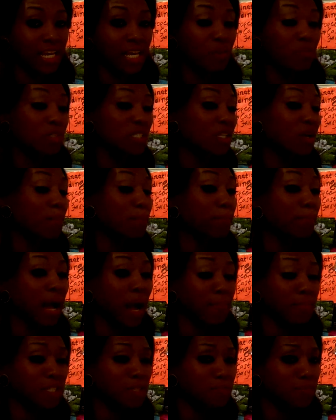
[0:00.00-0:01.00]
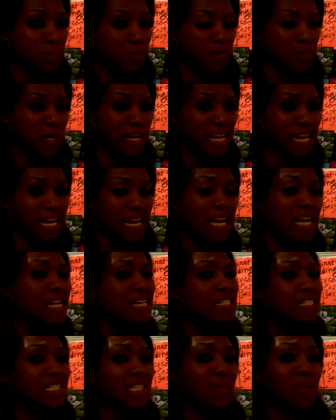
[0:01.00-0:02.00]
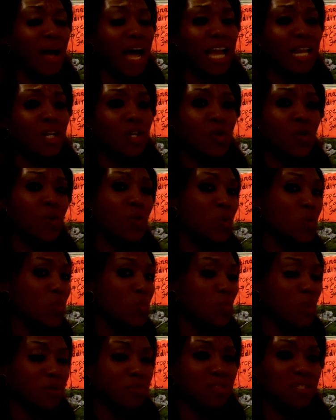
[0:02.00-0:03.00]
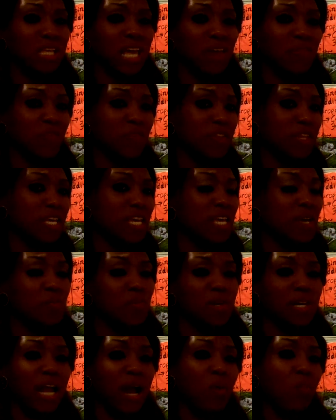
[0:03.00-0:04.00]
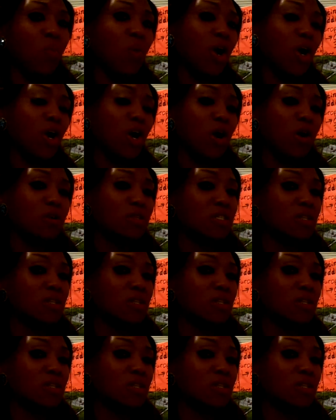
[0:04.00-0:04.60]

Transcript: He was a mama's boy, so I knew most definitely it would not work.